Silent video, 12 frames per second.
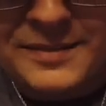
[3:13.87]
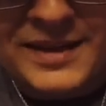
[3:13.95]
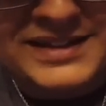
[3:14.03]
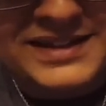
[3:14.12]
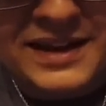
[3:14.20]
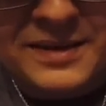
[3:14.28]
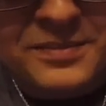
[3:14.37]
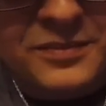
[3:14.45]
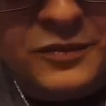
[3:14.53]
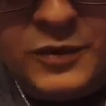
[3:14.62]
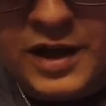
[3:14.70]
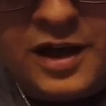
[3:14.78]
messed up.
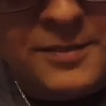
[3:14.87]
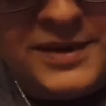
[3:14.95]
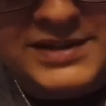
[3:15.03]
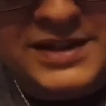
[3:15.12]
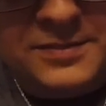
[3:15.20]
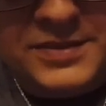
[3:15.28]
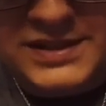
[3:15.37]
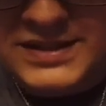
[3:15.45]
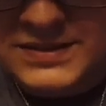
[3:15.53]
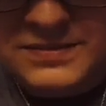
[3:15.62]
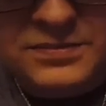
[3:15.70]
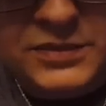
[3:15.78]
We all mess up.
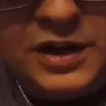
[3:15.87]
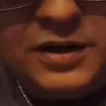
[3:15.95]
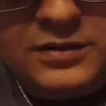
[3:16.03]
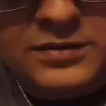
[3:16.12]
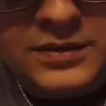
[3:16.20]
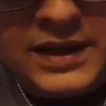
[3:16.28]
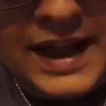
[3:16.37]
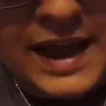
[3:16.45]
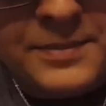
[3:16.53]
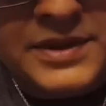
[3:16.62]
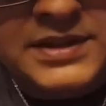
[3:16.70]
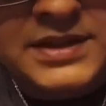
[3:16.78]
It's, you know, it
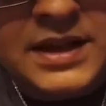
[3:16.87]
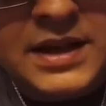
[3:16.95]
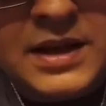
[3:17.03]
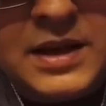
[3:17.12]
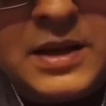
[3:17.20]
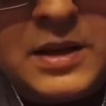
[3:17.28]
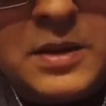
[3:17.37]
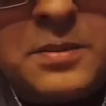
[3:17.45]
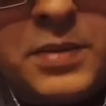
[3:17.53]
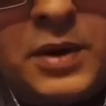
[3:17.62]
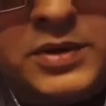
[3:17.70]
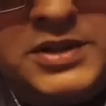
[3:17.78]
happens.
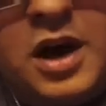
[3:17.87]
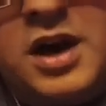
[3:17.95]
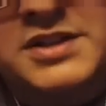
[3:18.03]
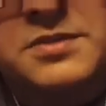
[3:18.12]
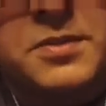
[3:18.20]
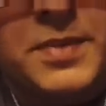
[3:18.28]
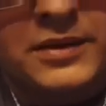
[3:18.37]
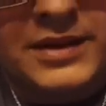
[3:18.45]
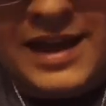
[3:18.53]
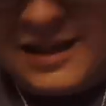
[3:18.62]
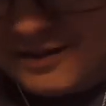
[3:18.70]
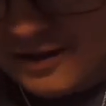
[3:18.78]
But what's awesome about
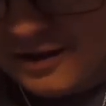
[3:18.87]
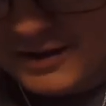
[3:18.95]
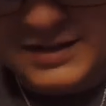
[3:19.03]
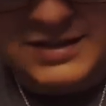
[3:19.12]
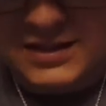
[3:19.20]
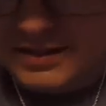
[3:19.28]
Kenthal is